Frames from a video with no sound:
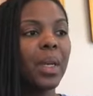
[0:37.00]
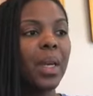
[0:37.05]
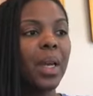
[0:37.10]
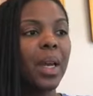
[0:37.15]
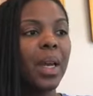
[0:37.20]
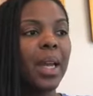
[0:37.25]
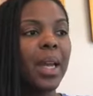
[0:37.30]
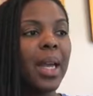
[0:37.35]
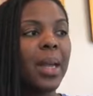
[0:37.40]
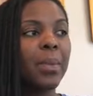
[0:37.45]

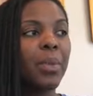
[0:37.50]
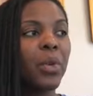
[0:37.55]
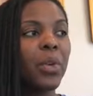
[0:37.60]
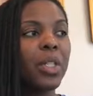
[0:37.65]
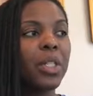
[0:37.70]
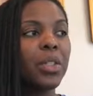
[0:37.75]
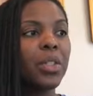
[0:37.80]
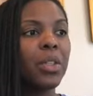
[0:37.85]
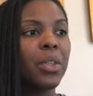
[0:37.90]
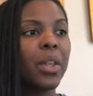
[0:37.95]
And I'm
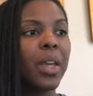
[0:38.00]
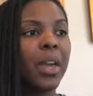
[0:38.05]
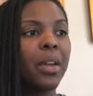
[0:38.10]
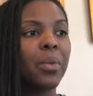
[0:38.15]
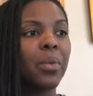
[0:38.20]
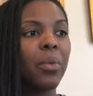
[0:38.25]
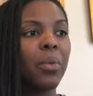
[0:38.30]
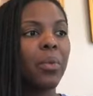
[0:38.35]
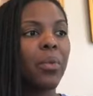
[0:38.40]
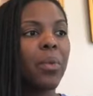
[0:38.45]
going to do that
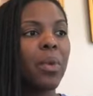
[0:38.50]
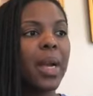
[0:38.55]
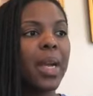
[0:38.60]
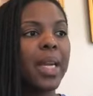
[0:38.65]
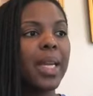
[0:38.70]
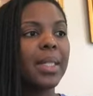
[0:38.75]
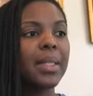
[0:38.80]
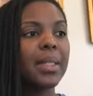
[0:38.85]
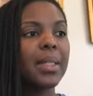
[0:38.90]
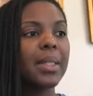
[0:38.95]

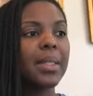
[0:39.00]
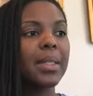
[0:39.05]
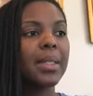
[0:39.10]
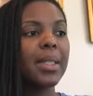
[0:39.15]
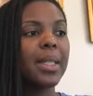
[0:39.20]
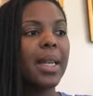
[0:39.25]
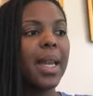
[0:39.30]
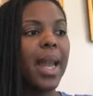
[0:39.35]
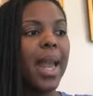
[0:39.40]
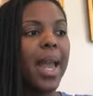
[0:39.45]
right
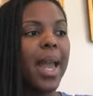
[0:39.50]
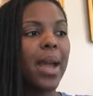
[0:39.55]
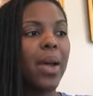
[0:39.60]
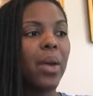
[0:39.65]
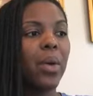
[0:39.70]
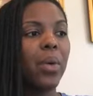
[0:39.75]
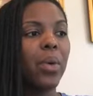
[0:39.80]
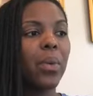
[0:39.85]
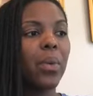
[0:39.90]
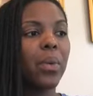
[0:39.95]
now.